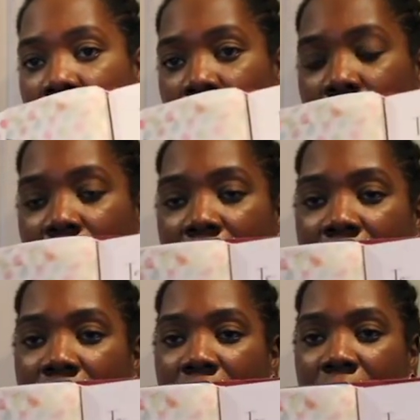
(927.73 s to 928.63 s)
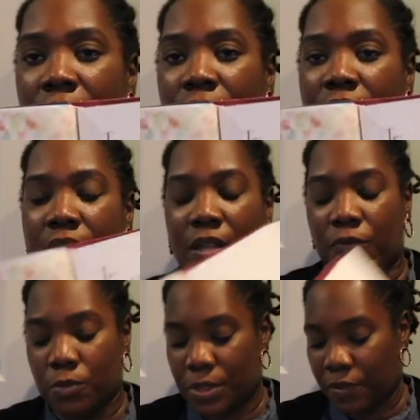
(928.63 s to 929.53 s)
And I have
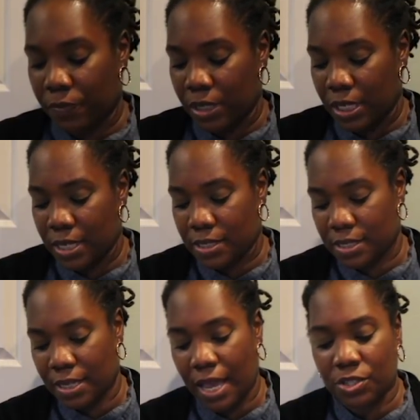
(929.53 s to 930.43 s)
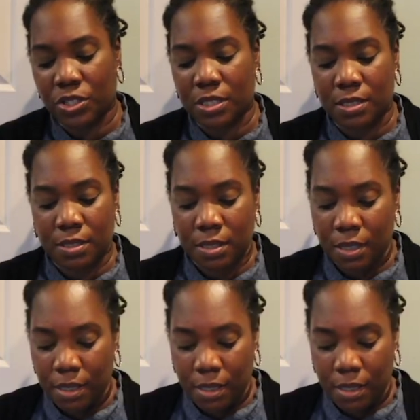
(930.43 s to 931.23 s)
several different lists. I just